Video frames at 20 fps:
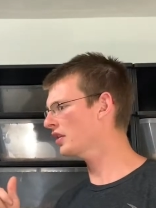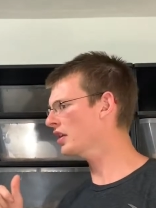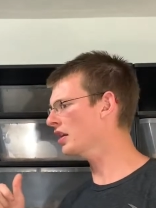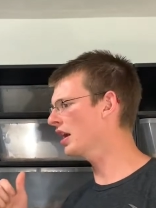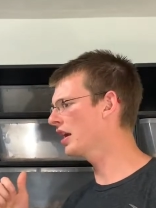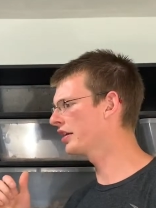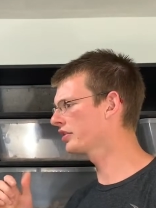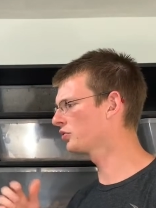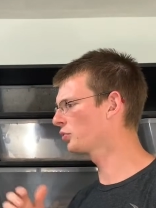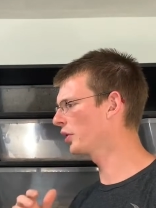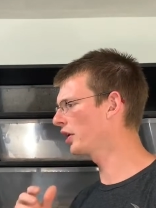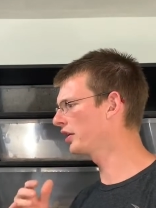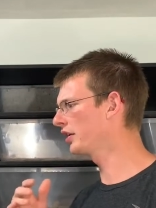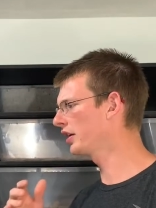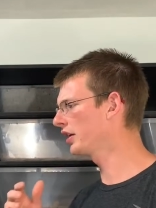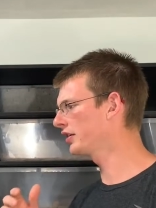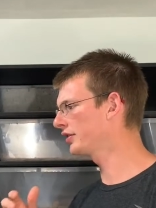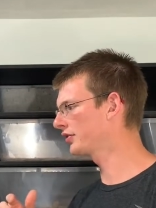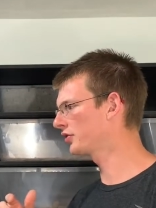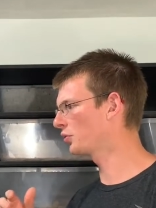as well
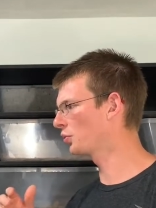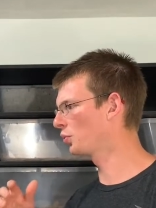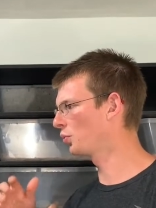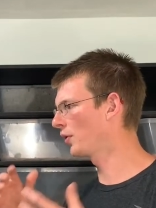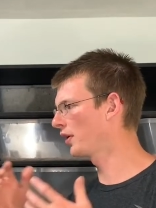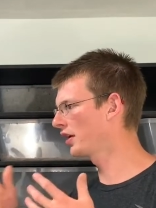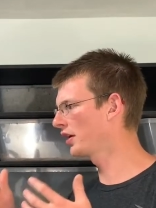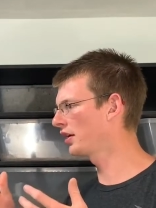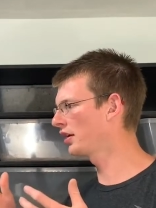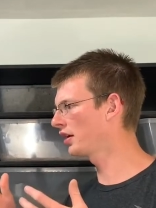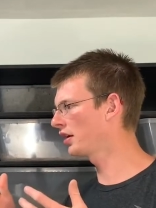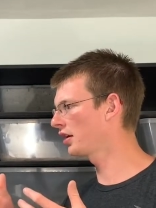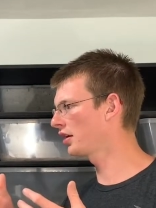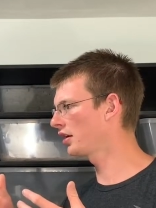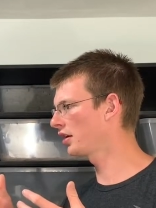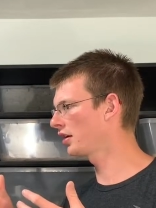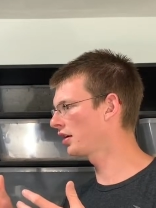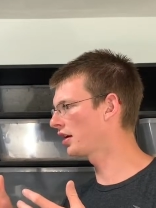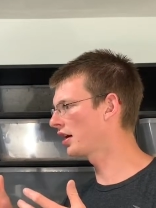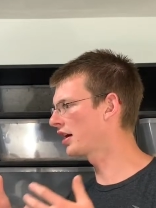as when
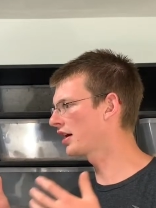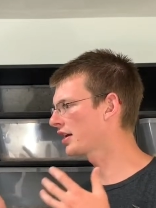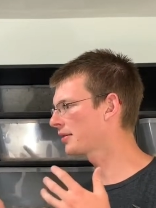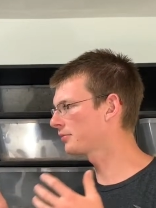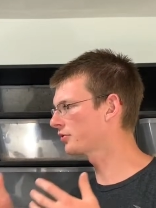I am